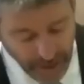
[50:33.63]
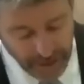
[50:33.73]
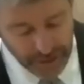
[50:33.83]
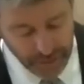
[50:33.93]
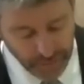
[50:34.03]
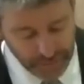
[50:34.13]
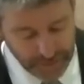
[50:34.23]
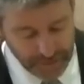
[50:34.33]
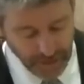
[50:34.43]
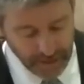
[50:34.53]
gospel
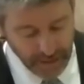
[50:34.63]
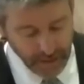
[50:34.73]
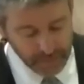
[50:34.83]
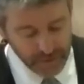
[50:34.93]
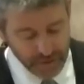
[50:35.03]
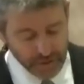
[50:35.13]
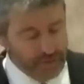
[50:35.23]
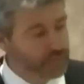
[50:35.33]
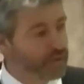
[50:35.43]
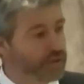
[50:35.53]
did not come to
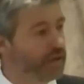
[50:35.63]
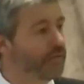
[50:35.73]
you in word